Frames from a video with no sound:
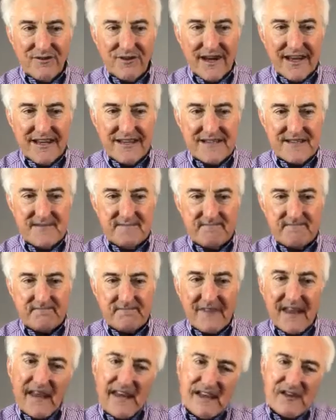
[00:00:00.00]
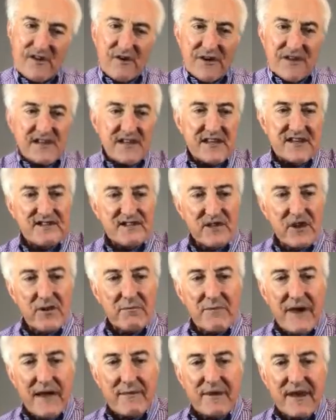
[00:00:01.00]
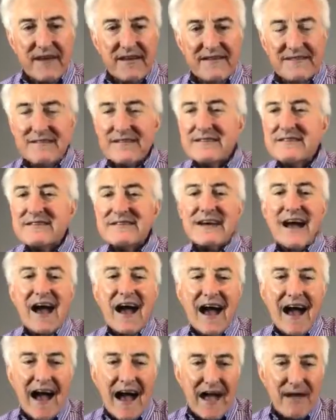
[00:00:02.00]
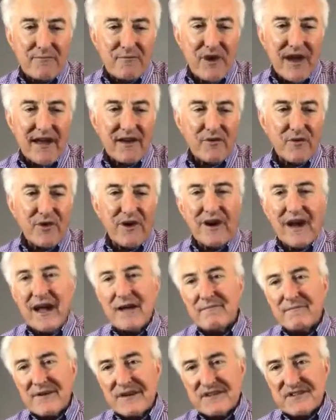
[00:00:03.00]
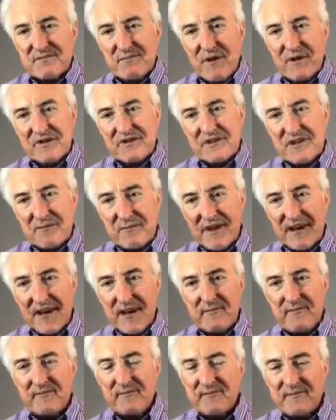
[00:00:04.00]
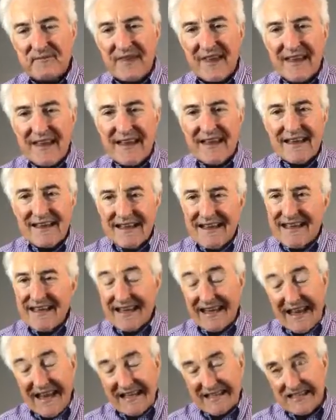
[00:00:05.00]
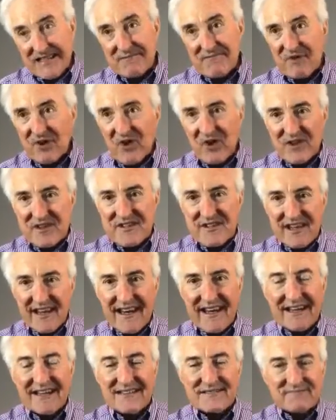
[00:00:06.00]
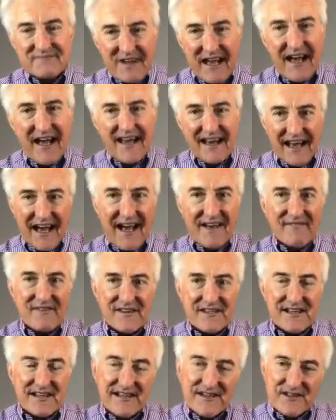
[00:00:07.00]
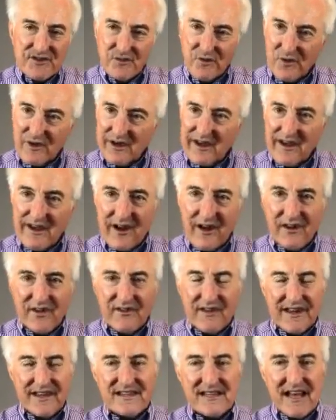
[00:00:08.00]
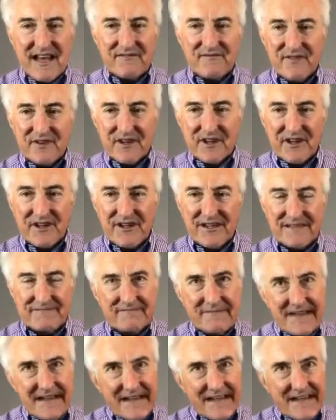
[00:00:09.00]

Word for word: grace. So He says, So maybe I'm right where I'm supposed to be. And that's, of course, saying that God obviously is working all things out for the good